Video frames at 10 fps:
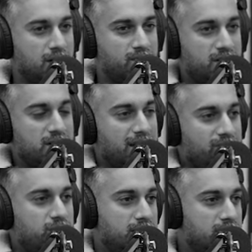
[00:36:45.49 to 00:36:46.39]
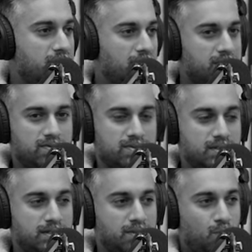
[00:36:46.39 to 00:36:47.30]
I've done everything in
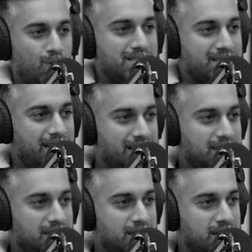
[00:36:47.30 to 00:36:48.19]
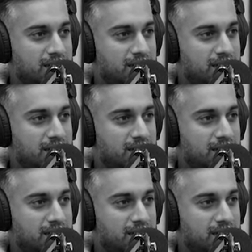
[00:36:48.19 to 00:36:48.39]
life. What's next?